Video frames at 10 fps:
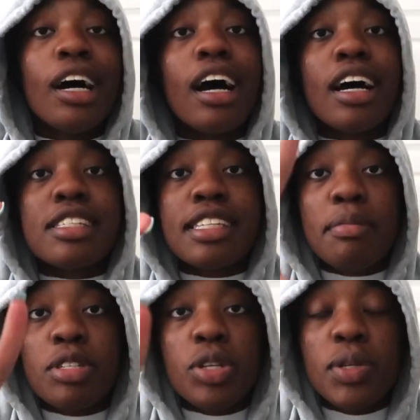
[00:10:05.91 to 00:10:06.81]
Uh,
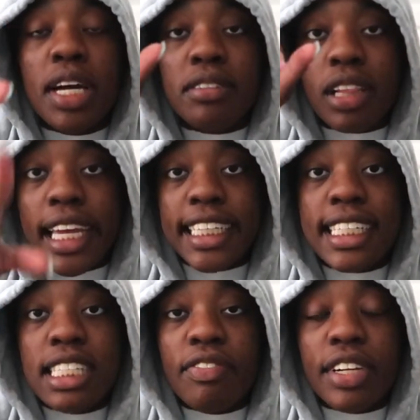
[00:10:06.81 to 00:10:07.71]
step two, you have to like
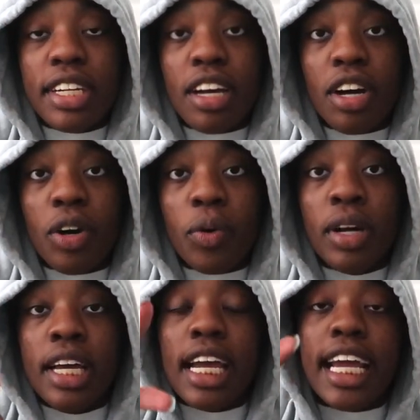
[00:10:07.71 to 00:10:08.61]
this
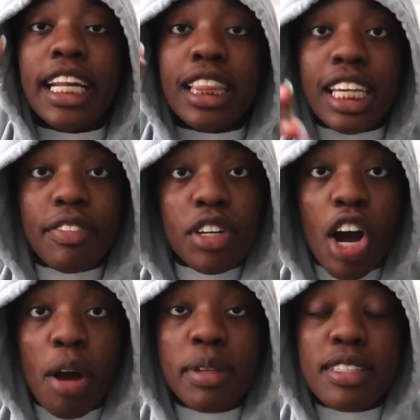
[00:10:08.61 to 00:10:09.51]
video and leave a
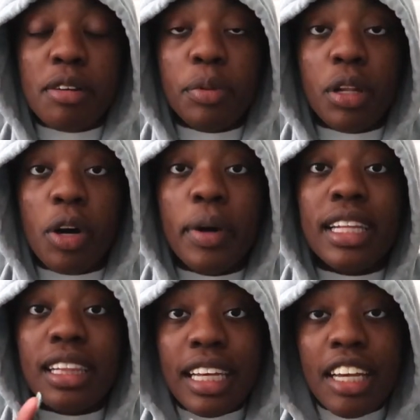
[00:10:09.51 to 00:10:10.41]
comment down below
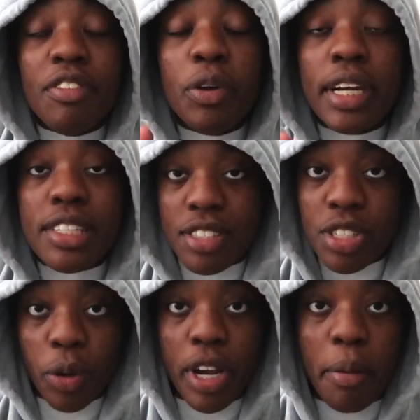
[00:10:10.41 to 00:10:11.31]
and leave your
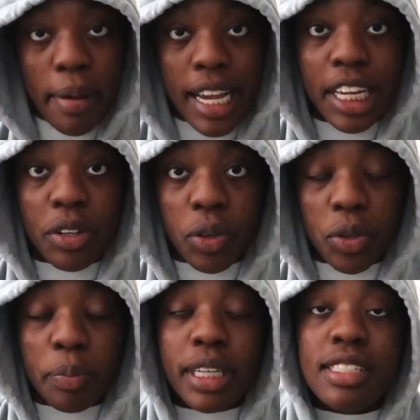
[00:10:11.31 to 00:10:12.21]
Instagram
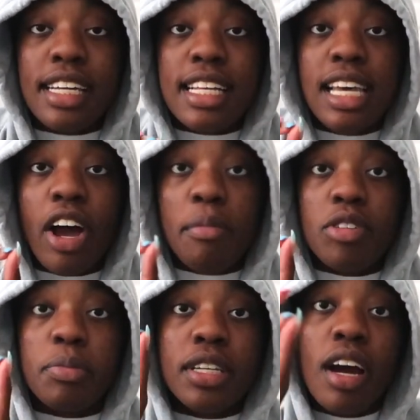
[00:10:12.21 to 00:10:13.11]
handle because that's how I'm
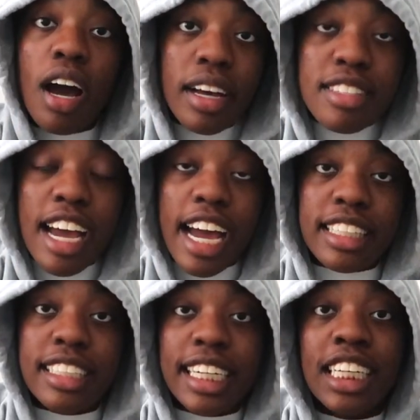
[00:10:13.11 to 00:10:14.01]
gonna be
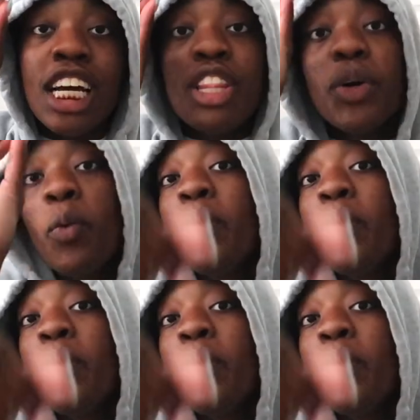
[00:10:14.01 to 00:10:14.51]
contacting the